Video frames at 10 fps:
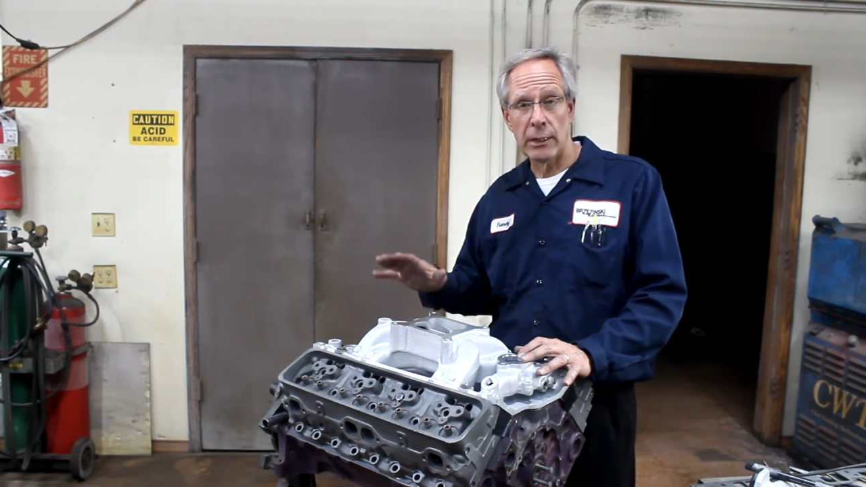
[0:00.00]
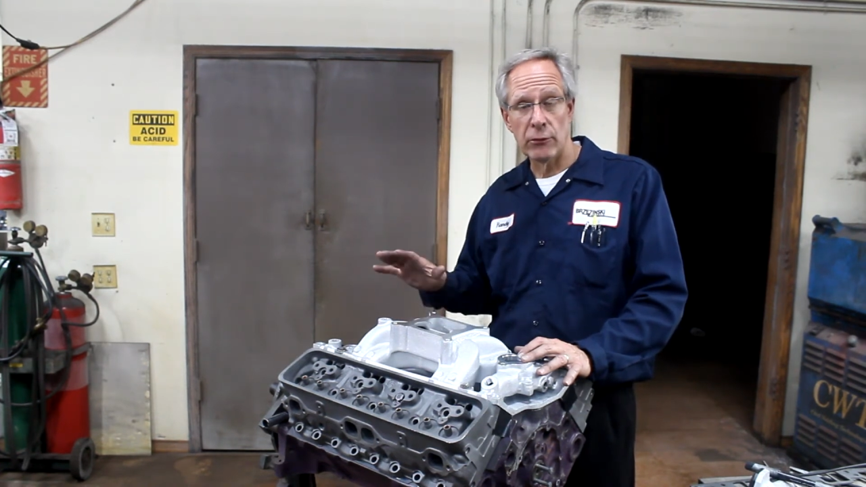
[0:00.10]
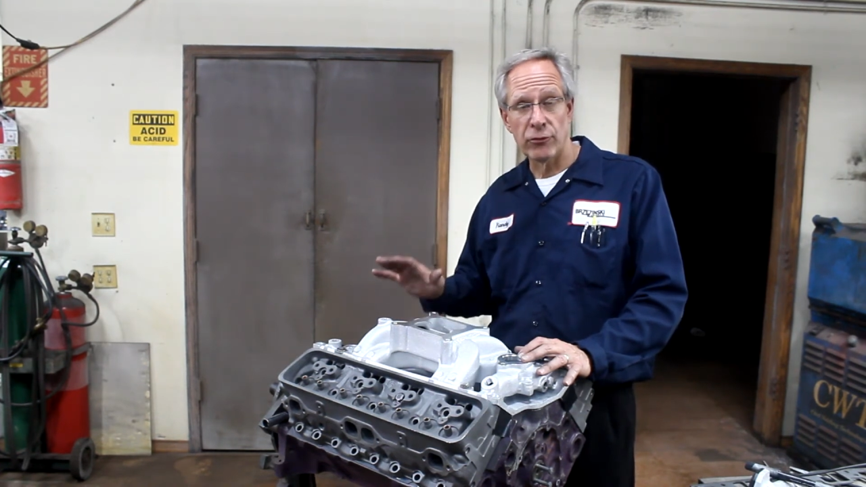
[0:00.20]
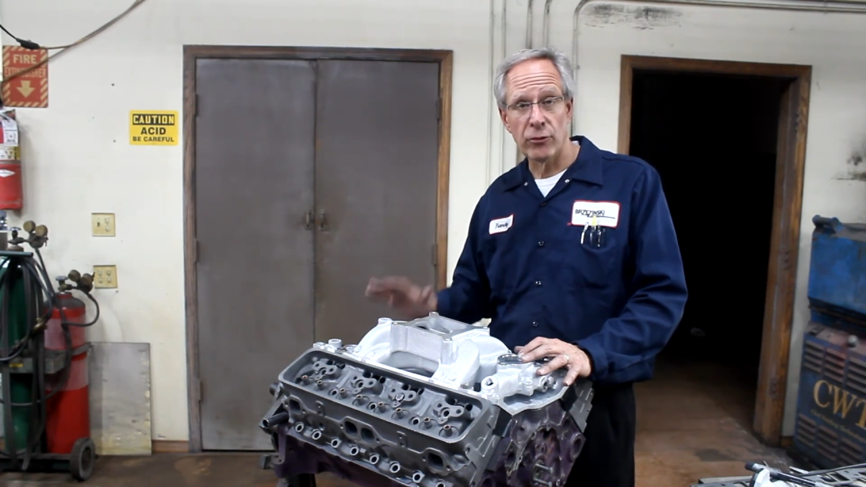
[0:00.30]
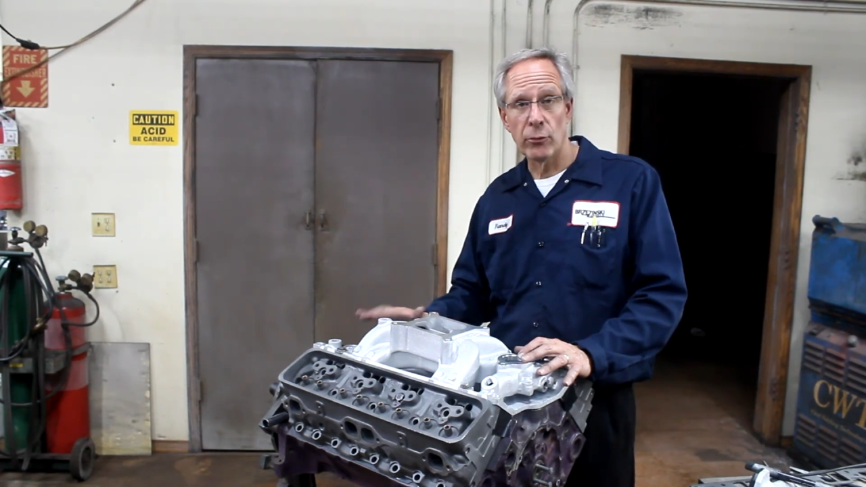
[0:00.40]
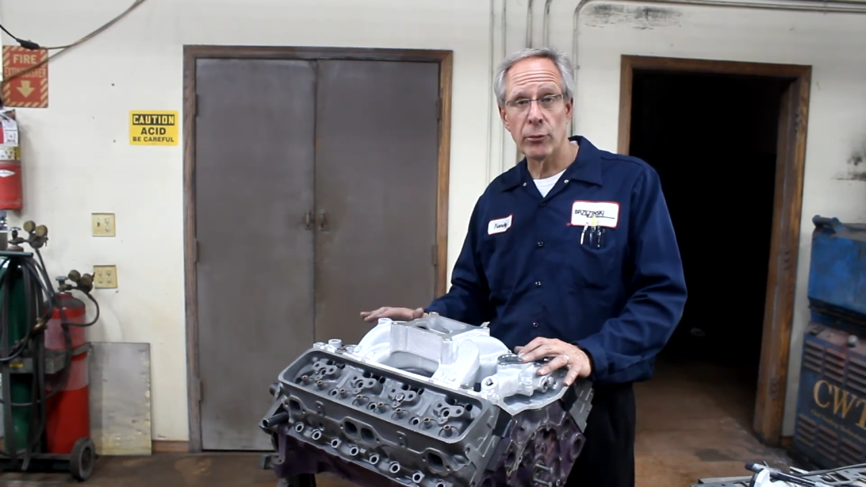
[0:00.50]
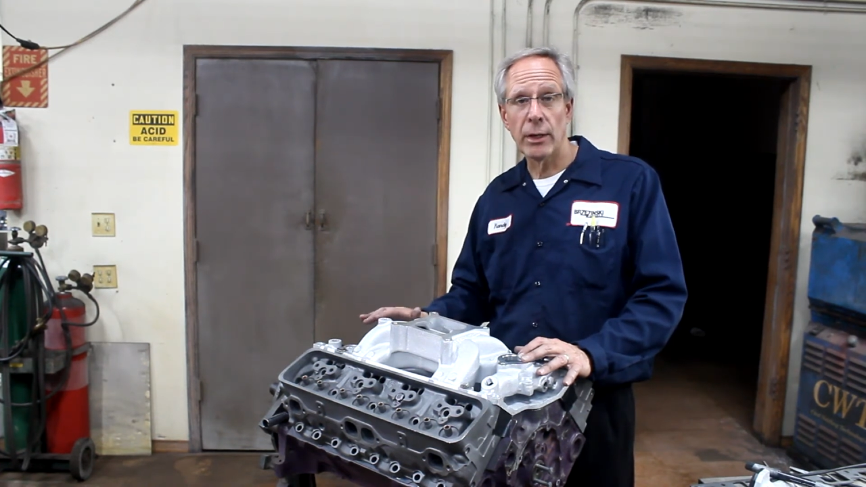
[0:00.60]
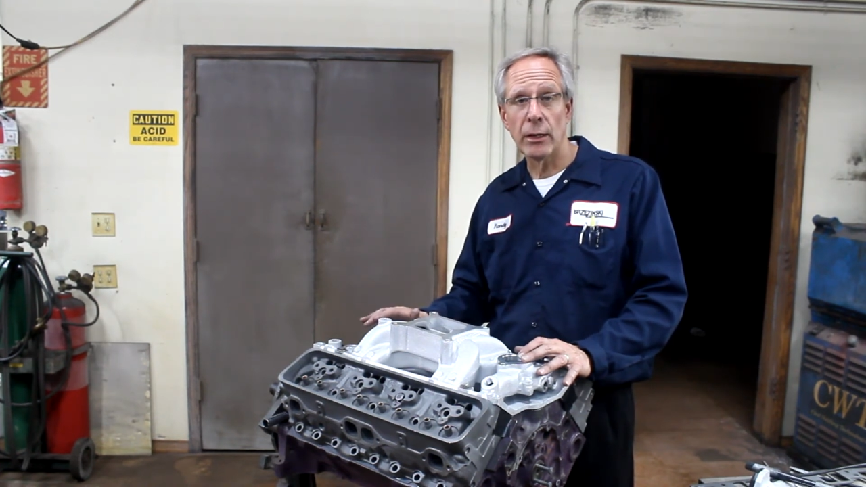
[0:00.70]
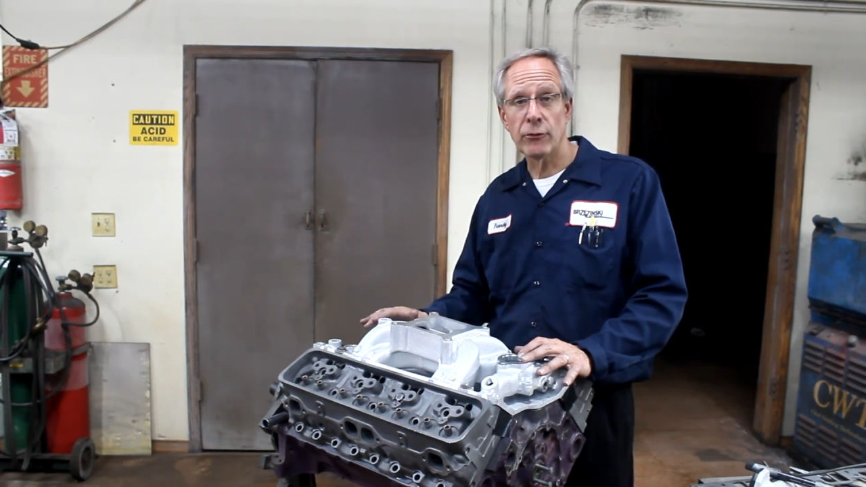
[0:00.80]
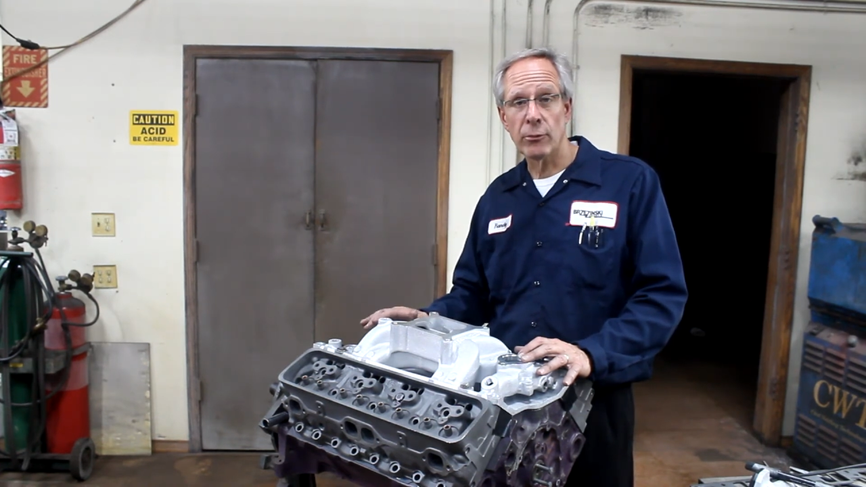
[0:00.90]
cylinder
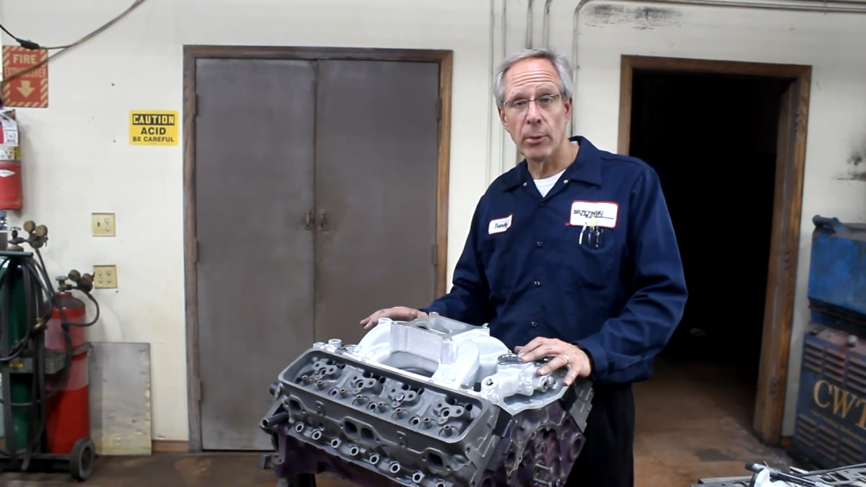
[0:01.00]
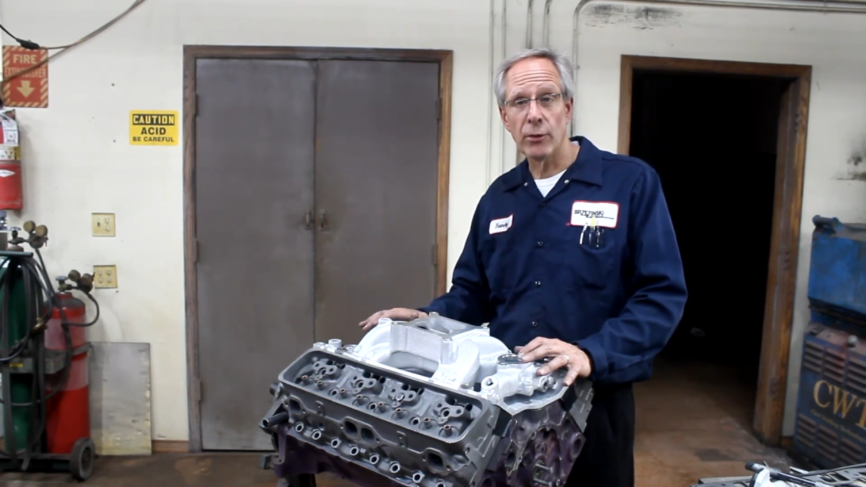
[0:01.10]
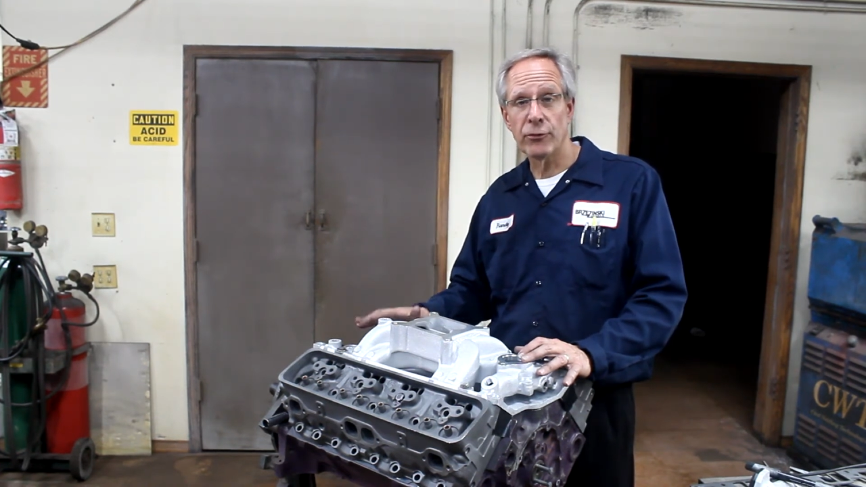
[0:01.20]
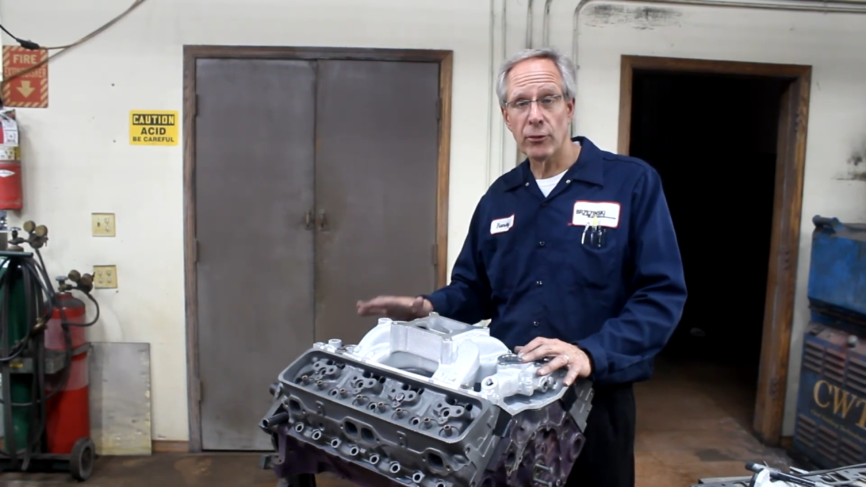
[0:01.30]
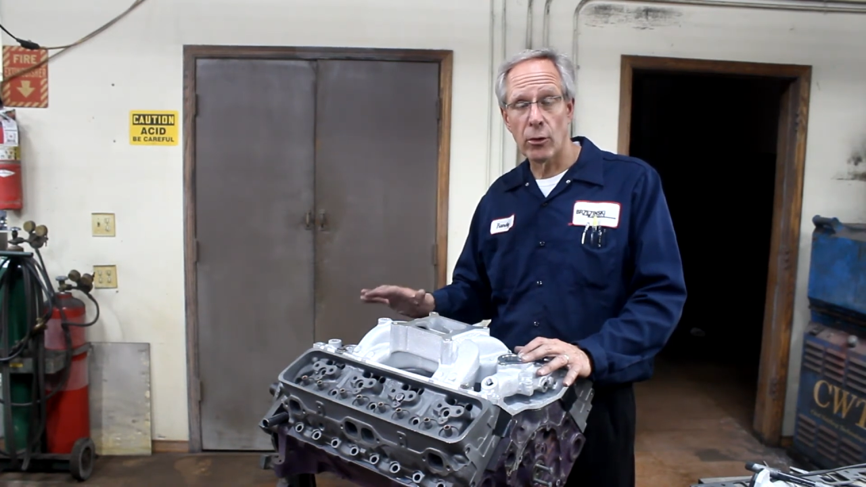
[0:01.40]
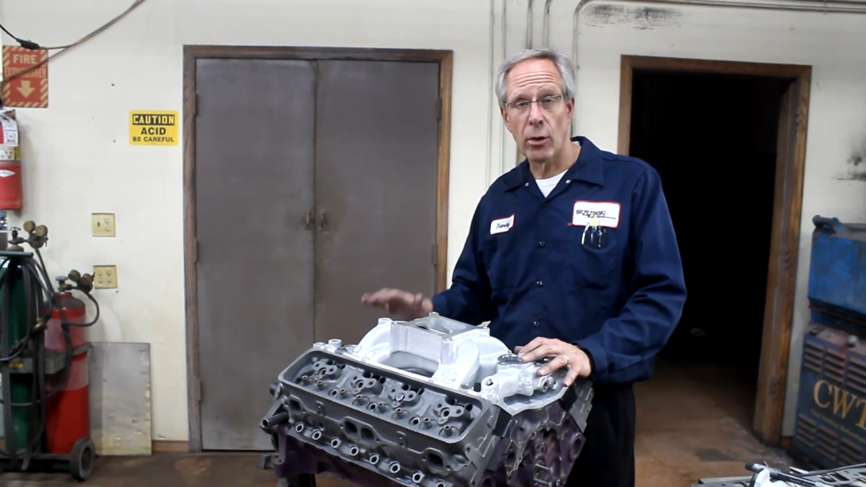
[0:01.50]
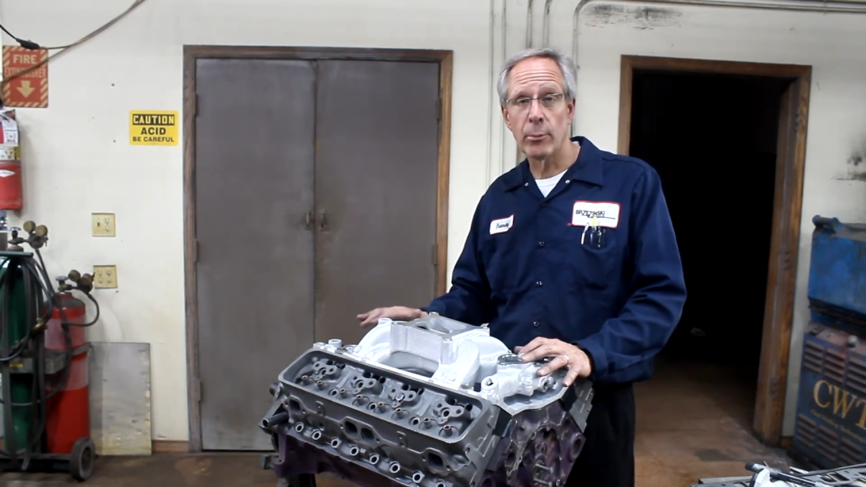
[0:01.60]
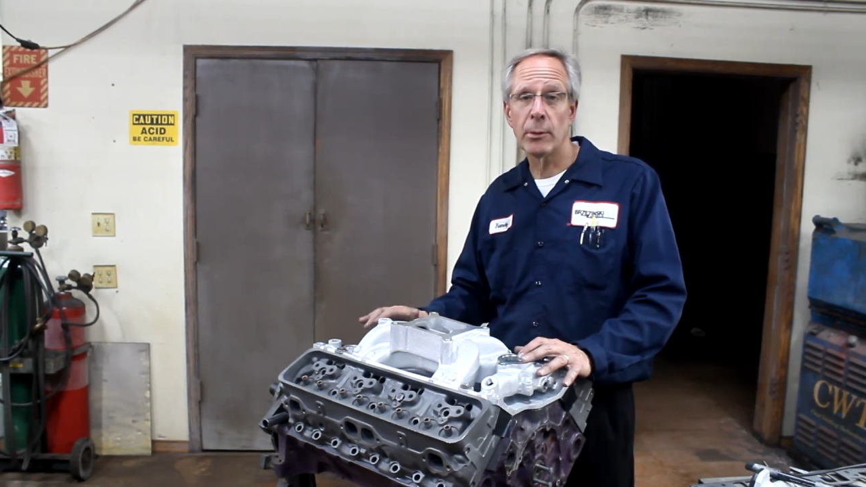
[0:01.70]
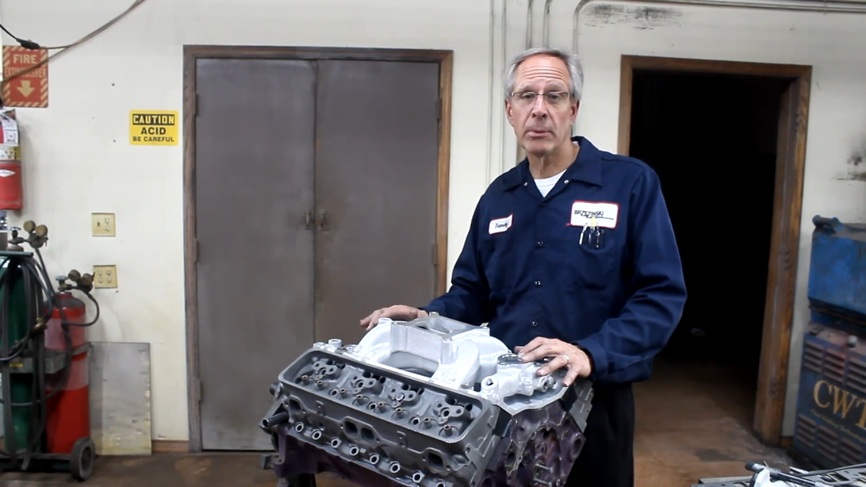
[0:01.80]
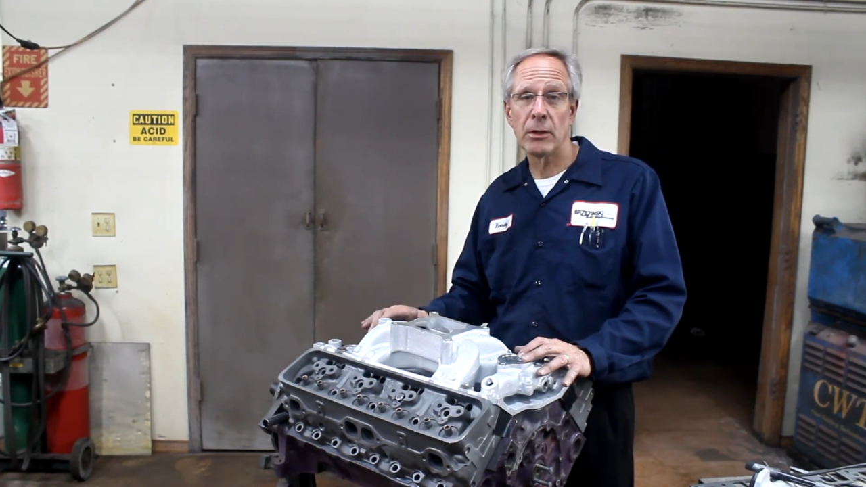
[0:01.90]
heads from us, it will
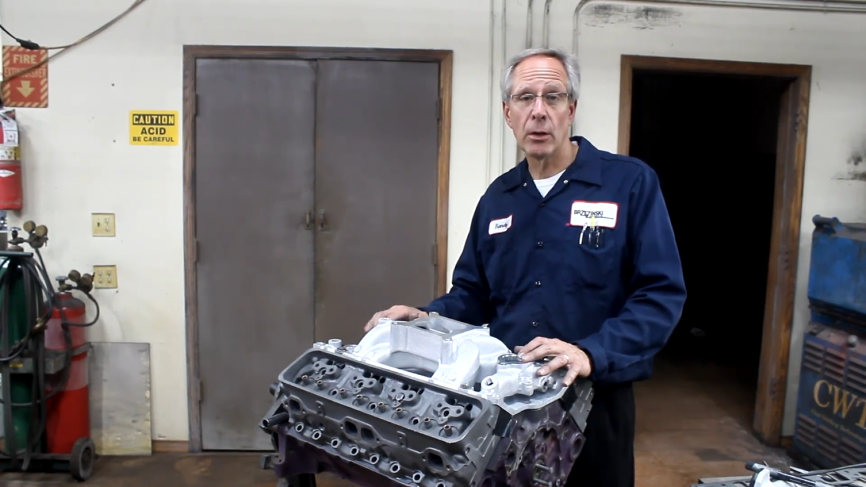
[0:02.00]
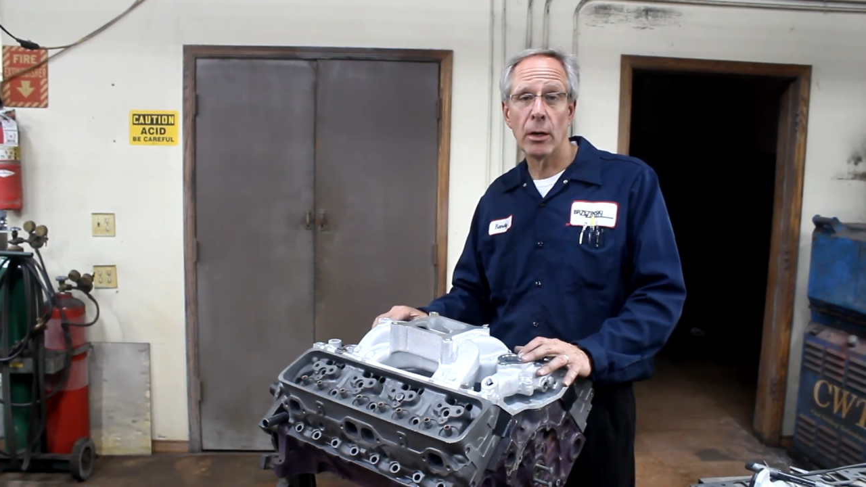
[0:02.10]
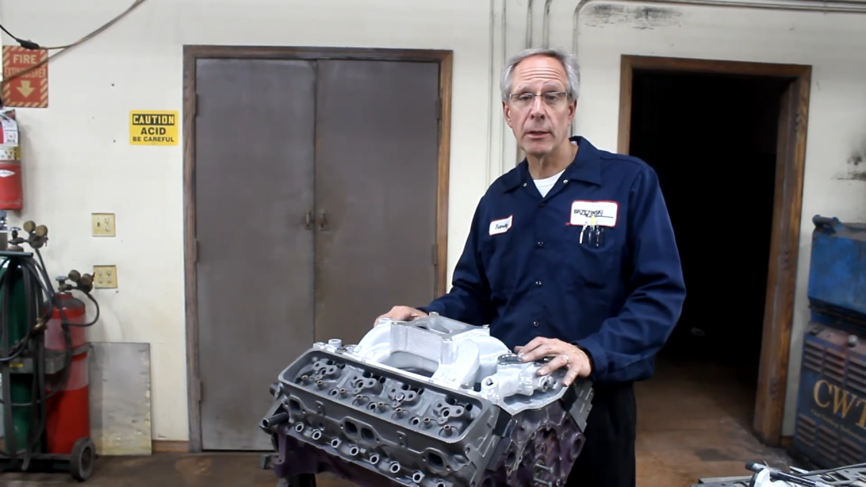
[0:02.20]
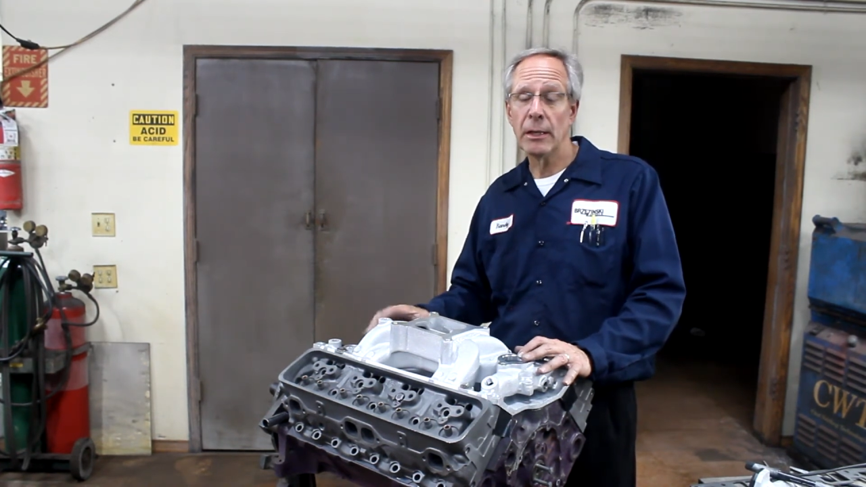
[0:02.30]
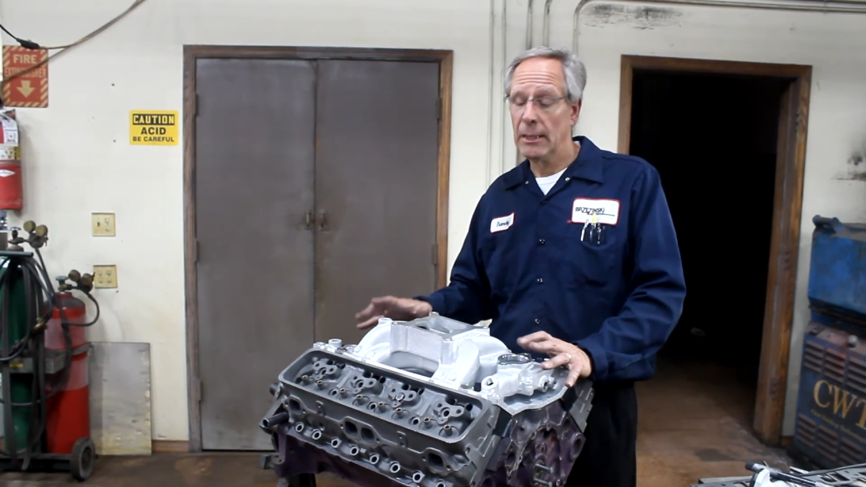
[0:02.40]
already be done.